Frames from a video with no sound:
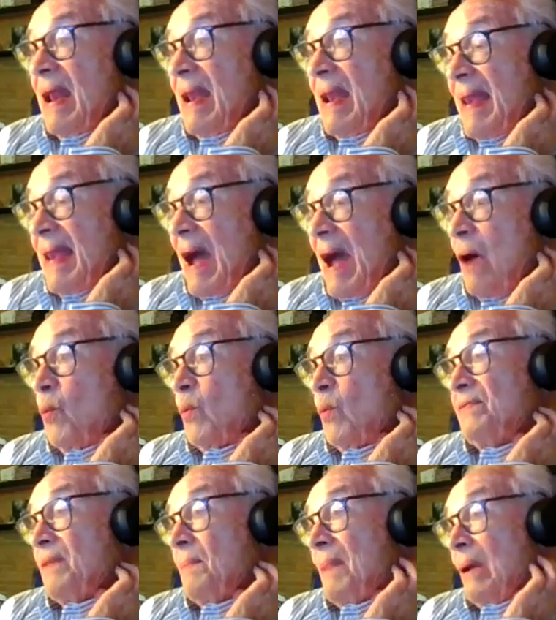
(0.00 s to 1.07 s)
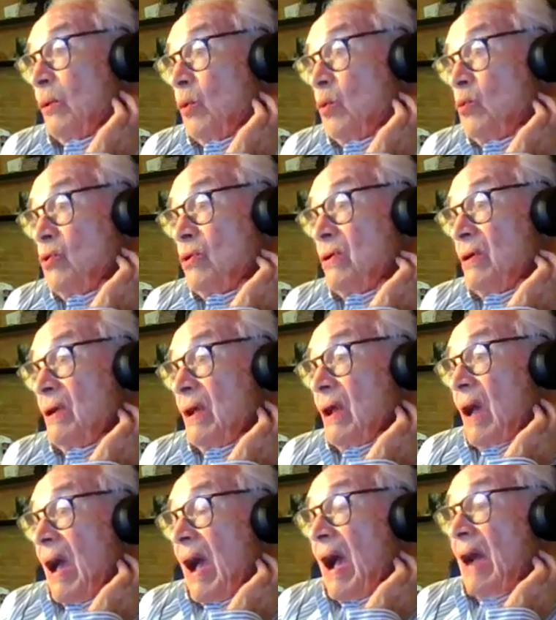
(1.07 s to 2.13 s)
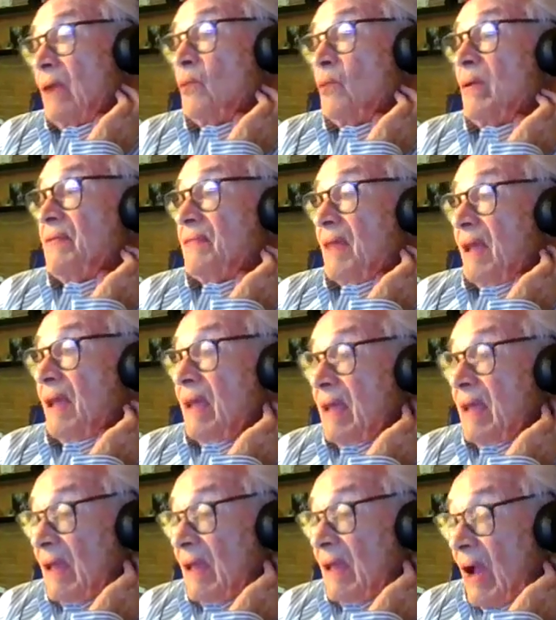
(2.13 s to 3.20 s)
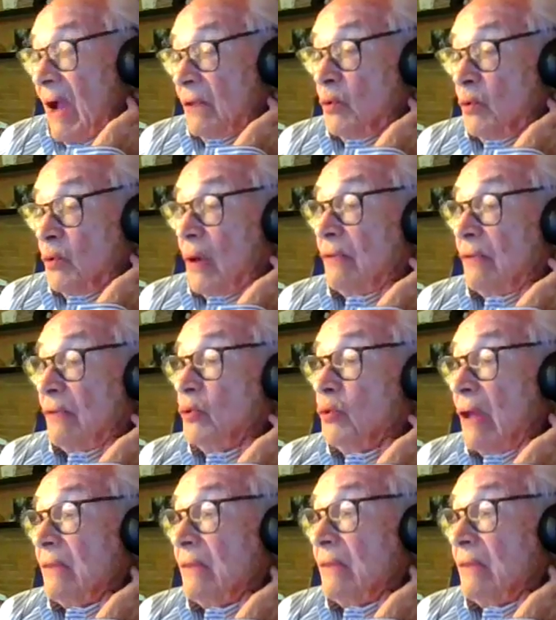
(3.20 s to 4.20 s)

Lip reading: Now with the balloon and with the, you can do that